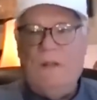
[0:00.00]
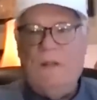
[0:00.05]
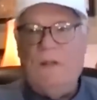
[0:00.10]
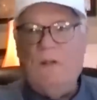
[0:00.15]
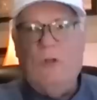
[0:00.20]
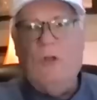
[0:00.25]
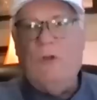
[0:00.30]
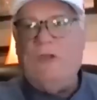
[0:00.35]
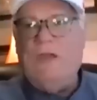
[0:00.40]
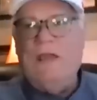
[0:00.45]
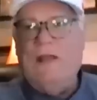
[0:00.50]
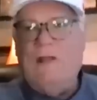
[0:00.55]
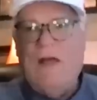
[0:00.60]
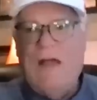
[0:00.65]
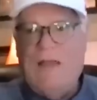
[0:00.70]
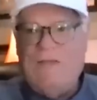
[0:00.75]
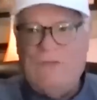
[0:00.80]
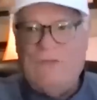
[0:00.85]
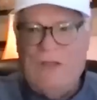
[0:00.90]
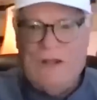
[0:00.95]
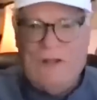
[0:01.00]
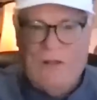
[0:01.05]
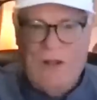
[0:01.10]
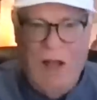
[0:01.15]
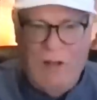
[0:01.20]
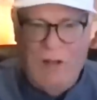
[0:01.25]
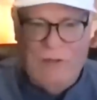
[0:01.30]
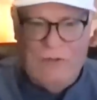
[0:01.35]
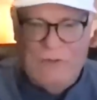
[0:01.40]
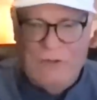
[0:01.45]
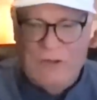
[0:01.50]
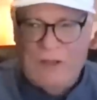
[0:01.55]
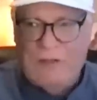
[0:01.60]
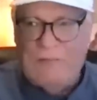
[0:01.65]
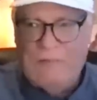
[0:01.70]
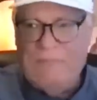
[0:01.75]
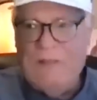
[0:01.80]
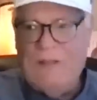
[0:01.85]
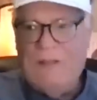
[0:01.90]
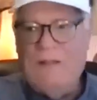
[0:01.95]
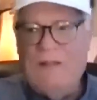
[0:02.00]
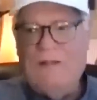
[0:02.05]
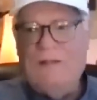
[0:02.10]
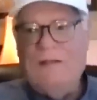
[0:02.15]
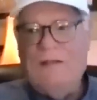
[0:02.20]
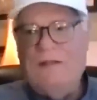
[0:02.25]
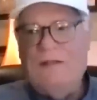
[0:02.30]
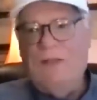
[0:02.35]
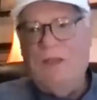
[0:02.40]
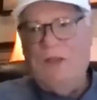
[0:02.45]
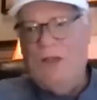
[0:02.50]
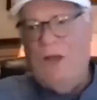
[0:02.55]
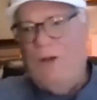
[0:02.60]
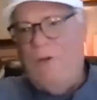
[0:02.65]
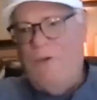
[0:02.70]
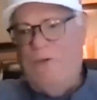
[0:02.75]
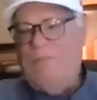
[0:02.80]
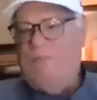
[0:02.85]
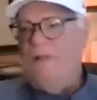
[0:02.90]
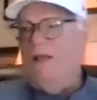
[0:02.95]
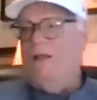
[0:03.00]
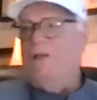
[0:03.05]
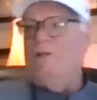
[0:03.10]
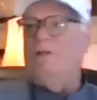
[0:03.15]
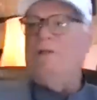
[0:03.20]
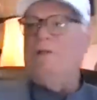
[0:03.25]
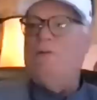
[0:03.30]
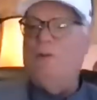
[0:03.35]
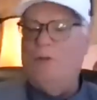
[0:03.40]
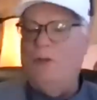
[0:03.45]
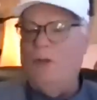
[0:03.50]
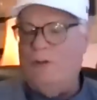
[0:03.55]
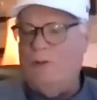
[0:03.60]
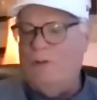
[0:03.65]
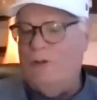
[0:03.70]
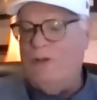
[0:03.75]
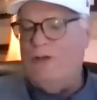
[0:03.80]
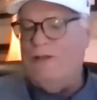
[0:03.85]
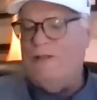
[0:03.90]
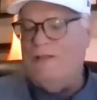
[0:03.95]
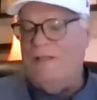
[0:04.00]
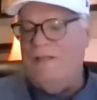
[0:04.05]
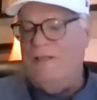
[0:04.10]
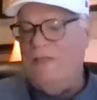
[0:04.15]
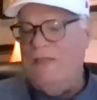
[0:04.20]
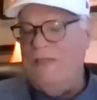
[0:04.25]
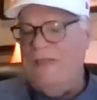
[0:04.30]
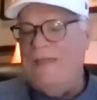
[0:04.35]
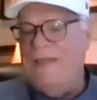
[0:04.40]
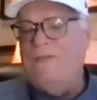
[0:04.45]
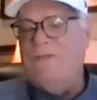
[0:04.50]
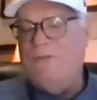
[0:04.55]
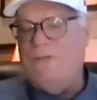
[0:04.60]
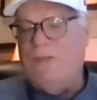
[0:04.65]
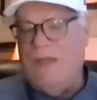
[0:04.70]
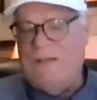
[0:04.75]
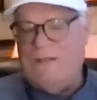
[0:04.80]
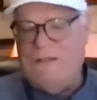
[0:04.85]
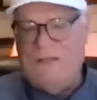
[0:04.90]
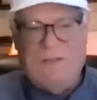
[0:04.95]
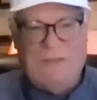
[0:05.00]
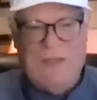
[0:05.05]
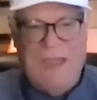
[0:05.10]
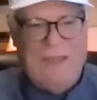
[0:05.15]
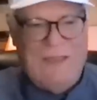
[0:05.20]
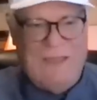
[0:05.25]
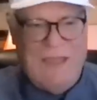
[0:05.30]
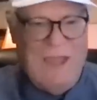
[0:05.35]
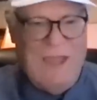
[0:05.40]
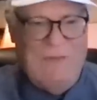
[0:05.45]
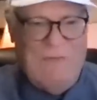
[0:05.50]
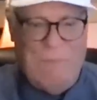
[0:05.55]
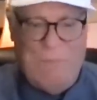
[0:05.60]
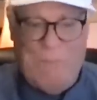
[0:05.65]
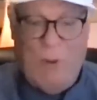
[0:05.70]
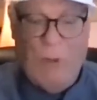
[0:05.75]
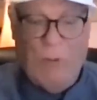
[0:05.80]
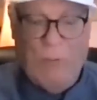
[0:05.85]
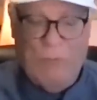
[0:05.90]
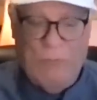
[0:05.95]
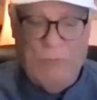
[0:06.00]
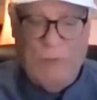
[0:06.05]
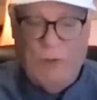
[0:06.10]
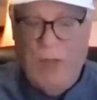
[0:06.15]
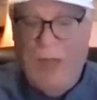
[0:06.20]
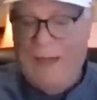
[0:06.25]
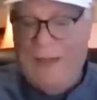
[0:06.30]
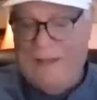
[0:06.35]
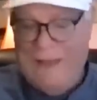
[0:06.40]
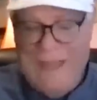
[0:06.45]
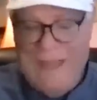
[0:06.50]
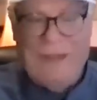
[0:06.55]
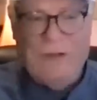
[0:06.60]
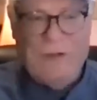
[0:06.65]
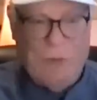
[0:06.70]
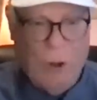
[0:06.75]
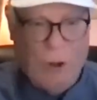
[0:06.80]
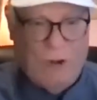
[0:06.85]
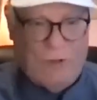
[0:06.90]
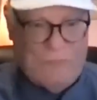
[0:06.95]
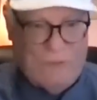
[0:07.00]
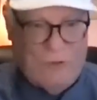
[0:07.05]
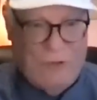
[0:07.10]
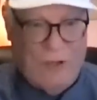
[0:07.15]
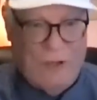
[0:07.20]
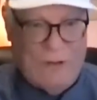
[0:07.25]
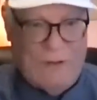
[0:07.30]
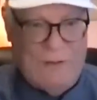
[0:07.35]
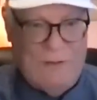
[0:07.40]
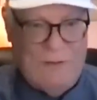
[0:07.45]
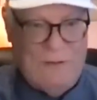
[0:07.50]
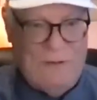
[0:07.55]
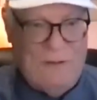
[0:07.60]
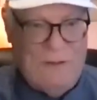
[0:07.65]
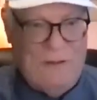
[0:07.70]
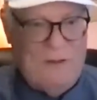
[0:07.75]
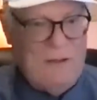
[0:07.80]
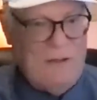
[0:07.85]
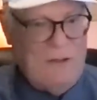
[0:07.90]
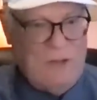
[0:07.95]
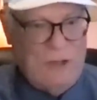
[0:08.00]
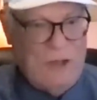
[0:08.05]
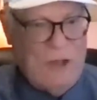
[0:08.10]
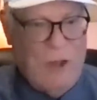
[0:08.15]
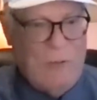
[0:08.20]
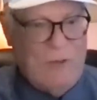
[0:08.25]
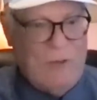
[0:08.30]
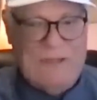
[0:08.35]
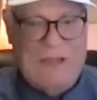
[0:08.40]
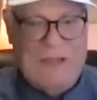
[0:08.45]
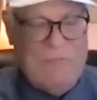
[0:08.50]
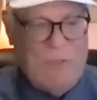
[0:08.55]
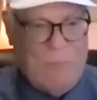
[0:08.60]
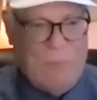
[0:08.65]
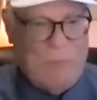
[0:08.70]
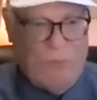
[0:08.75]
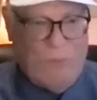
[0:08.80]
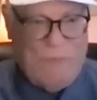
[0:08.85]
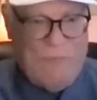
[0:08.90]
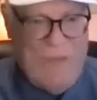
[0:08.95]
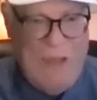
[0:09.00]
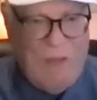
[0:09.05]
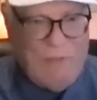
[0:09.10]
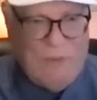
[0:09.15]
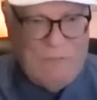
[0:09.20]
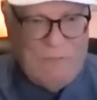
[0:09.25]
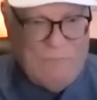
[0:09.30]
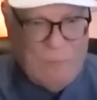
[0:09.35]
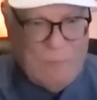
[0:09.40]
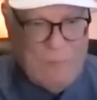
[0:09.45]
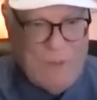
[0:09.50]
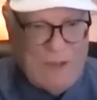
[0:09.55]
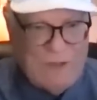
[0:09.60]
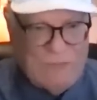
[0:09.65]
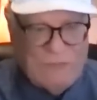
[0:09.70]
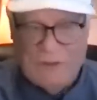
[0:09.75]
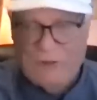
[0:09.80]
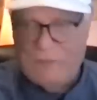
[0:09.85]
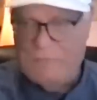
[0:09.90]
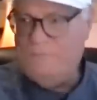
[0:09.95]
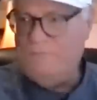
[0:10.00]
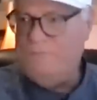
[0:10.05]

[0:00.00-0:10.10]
Looking Glass technology, look at the insight that they gave both light and dark side. It gave them profound information.